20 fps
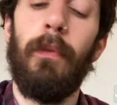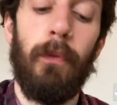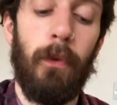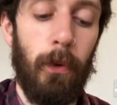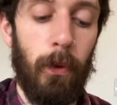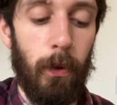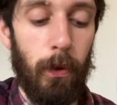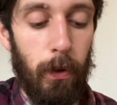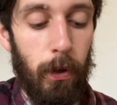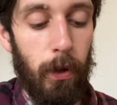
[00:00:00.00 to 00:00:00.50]

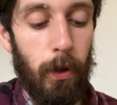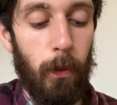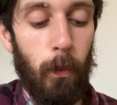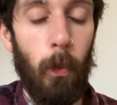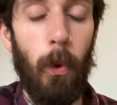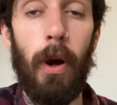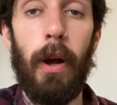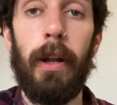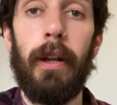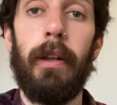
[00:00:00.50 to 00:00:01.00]
4,
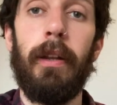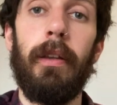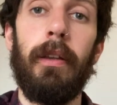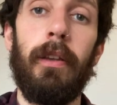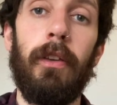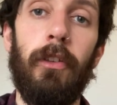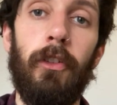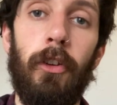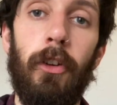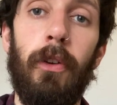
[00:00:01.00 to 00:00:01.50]
1,
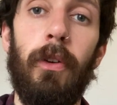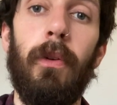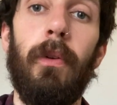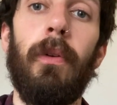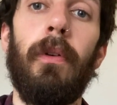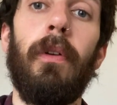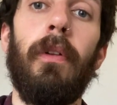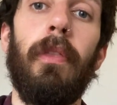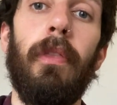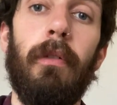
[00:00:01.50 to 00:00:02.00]

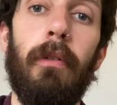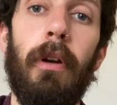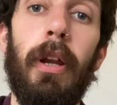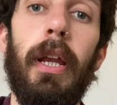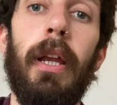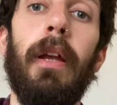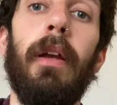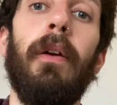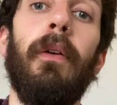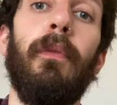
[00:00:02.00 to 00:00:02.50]
2,
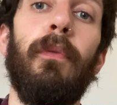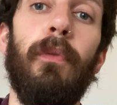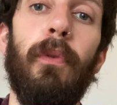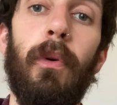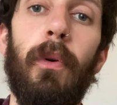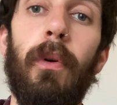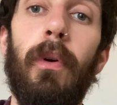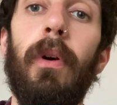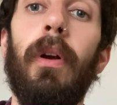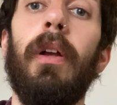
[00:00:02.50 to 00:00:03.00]
3,
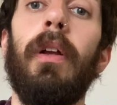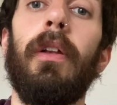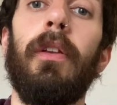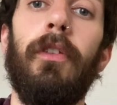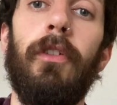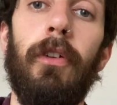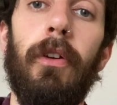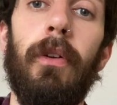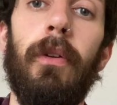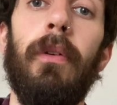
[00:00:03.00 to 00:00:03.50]
4,
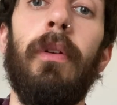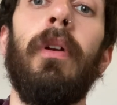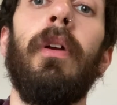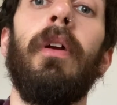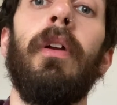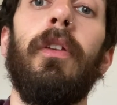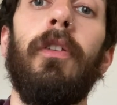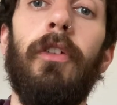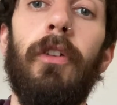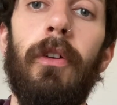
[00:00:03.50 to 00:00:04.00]
2,
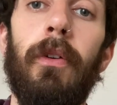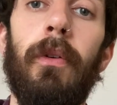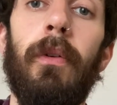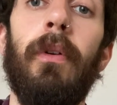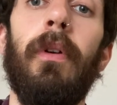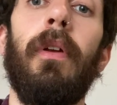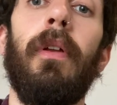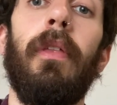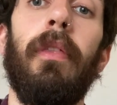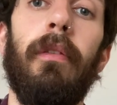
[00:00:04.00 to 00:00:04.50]
2,
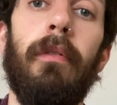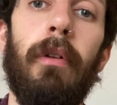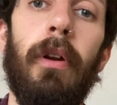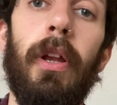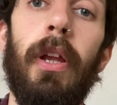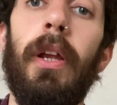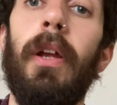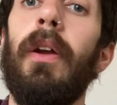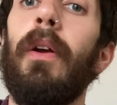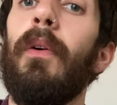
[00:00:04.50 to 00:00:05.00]

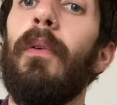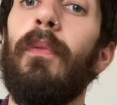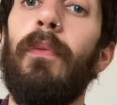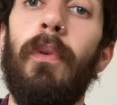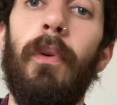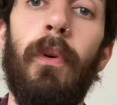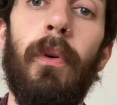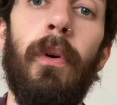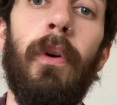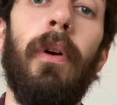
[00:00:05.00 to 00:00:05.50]
3,
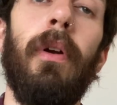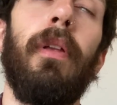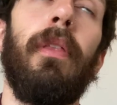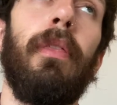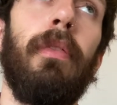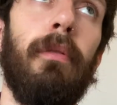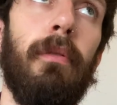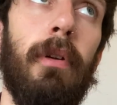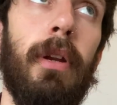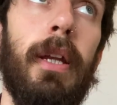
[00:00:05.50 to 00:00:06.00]
4,
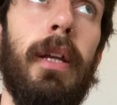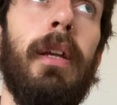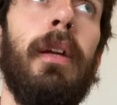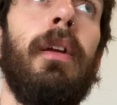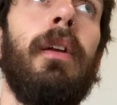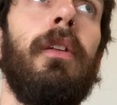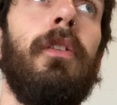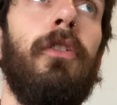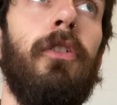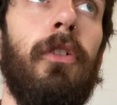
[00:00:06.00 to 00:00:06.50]
3,
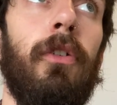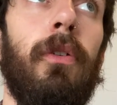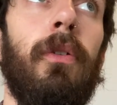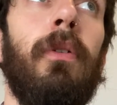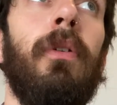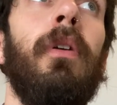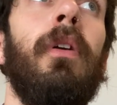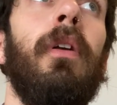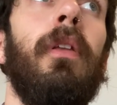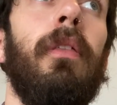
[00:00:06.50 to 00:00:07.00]
2,
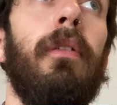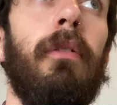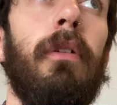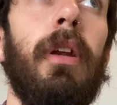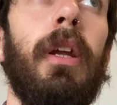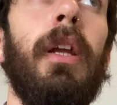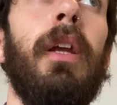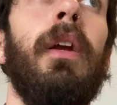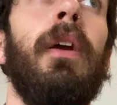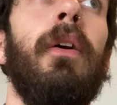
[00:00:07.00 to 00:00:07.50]

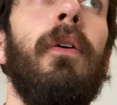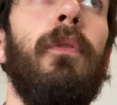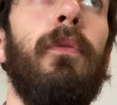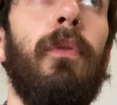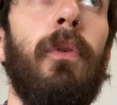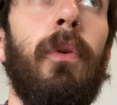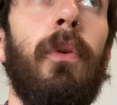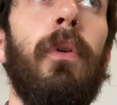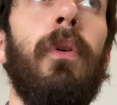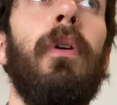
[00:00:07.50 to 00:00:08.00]
3,
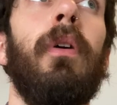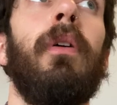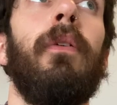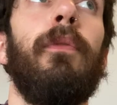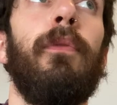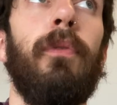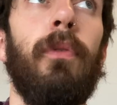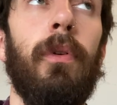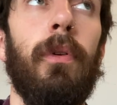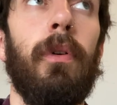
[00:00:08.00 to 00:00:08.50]

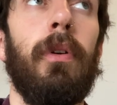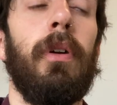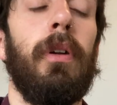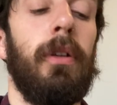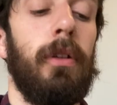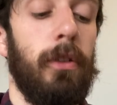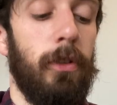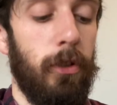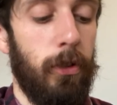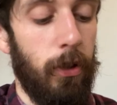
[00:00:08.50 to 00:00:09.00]
4,
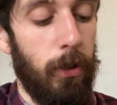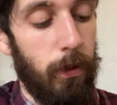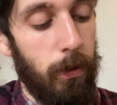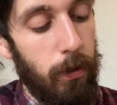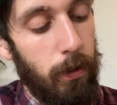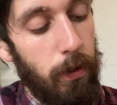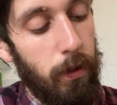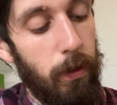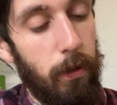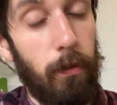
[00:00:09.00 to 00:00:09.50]
4,
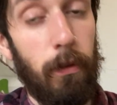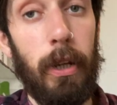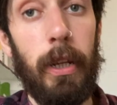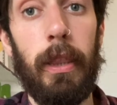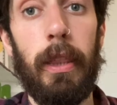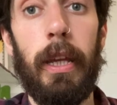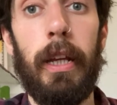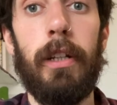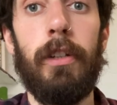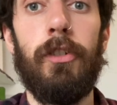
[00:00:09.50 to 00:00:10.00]
2,
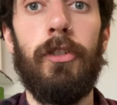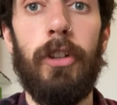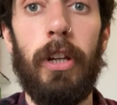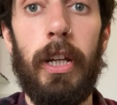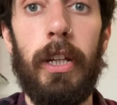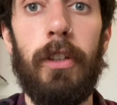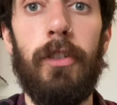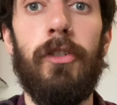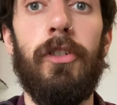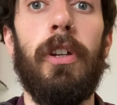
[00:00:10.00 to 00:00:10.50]
3. Then
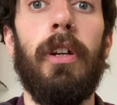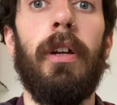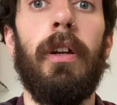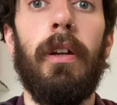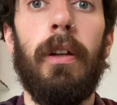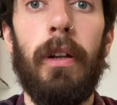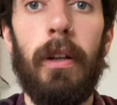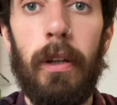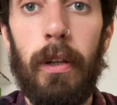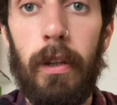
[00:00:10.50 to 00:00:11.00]
change it.